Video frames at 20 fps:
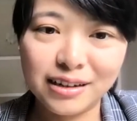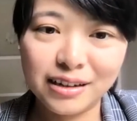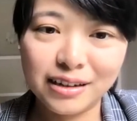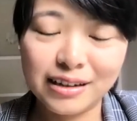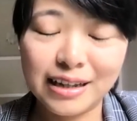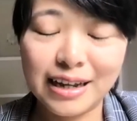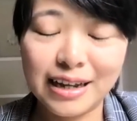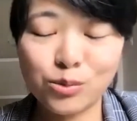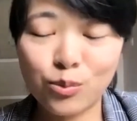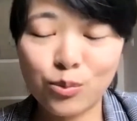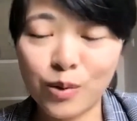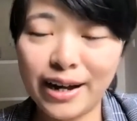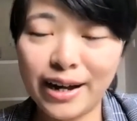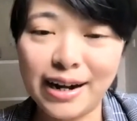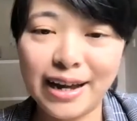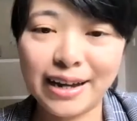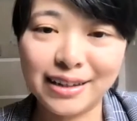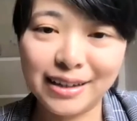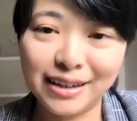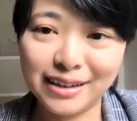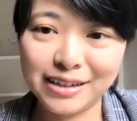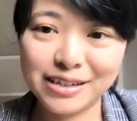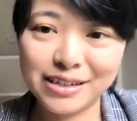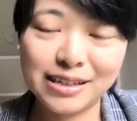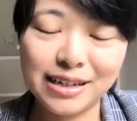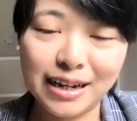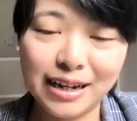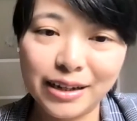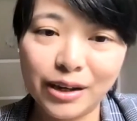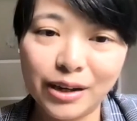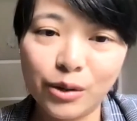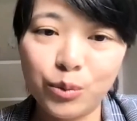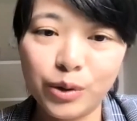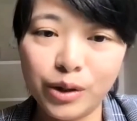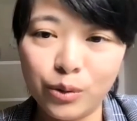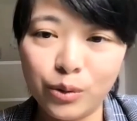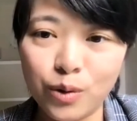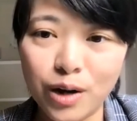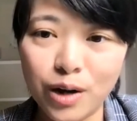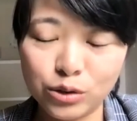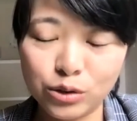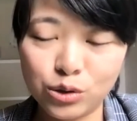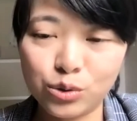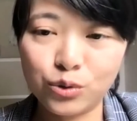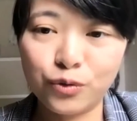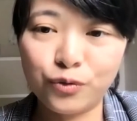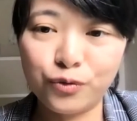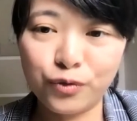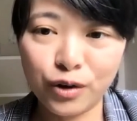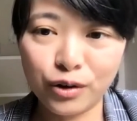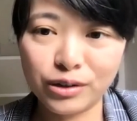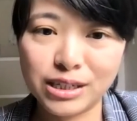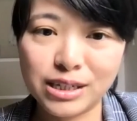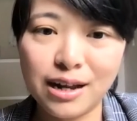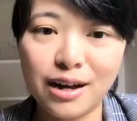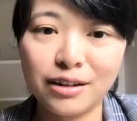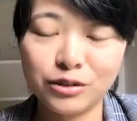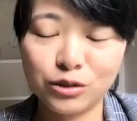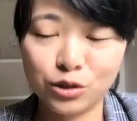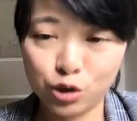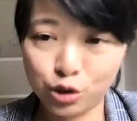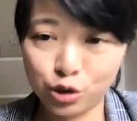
that's why like in this study, we want to focus on